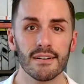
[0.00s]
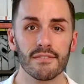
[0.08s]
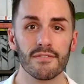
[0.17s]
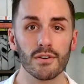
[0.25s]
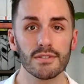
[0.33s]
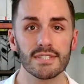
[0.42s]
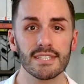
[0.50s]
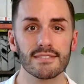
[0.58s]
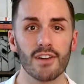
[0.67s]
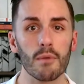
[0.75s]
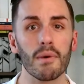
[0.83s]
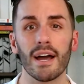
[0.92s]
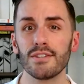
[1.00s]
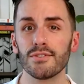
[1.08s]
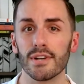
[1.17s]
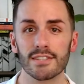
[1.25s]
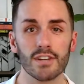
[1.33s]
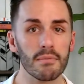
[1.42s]
First is
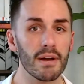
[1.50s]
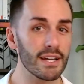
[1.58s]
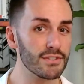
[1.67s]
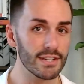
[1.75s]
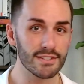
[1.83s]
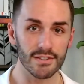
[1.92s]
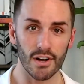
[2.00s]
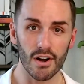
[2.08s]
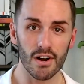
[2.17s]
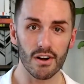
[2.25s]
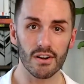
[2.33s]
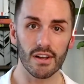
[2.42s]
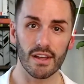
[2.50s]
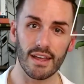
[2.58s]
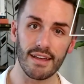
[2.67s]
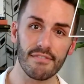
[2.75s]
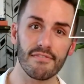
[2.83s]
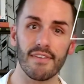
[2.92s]
carbohydrates. Carbohydrates are
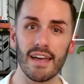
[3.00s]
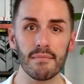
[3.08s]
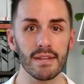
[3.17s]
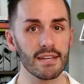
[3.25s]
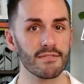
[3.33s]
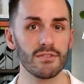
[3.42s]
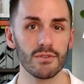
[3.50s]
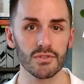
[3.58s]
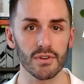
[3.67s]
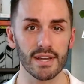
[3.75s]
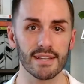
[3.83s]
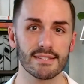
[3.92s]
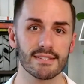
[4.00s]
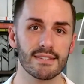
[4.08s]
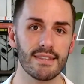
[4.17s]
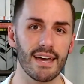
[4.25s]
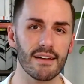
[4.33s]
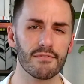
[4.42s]
a family of nutrients
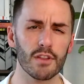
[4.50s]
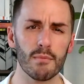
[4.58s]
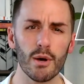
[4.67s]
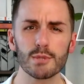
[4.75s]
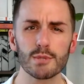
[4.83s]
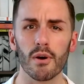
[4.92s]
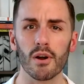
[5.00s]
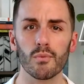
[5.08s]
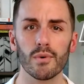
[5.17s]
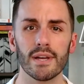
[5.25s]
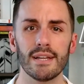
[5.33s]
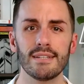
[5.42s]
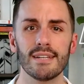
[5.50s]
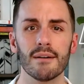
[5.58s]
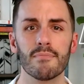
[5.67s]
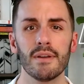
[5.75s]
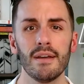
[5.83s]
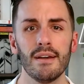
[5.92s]
that, for the most part, will end
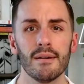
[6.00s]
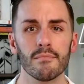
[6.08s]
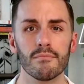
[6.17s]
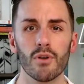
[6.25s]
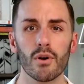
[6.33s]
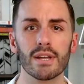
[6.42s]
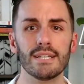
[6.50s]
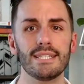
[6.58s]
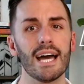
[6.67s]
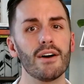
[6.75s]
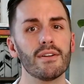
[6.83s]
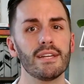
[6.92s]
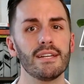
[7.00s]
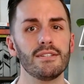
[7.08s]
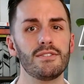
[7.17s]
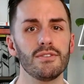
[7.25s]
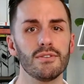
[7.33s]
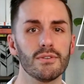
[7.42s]
up broken down
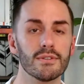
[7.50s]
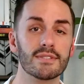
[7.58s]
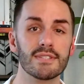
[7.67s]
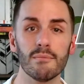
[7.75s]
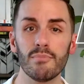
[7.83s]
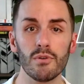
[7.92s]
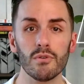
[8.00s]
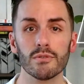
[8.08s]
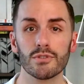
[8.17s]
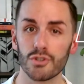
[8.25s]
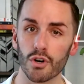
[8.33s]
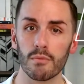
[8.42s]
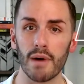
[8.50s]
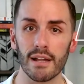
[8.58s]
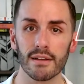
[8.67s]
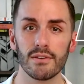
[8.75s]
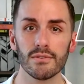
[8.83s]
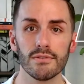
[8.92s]
into simple sugar
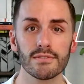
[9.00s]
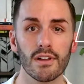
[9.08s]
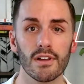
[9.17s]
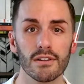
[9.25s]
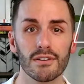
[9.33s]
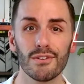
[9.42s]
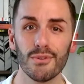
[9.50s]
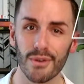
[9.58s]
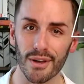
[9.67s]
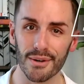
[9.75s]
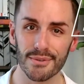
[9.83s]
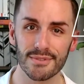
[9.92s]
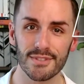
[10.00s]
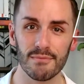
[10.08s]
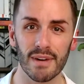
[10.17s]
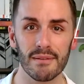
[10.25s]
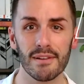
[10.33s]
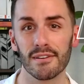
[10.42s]
molecules called glucose. You
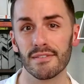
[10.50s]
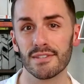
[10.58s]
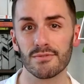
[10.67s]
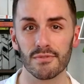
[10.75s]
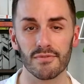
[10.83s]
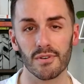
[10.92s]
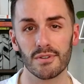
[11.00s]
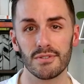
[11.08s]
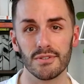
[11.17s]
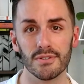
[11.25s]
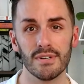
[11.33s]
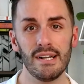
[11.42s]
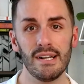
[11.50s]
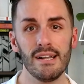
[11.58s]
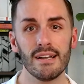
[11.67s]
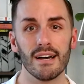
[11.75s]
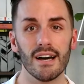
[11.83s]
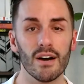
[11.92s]
might hear this referred to
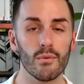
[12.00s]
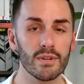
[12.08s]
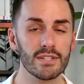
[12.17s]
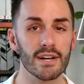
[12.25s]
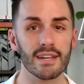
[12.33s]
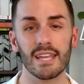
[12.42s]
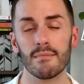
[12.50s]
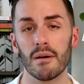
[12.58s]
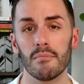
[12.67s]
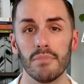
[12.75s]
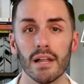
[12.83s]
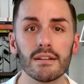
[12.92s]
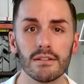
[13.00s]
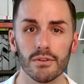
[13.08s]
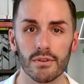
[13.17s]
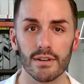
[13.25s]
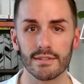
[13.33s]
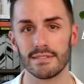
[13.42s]
when talking about blood
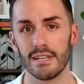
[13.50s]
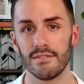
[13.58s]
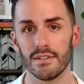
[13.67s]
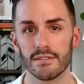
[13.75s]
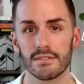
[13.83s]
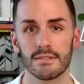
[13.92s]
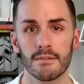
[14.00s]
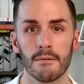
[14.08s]
glucose levels.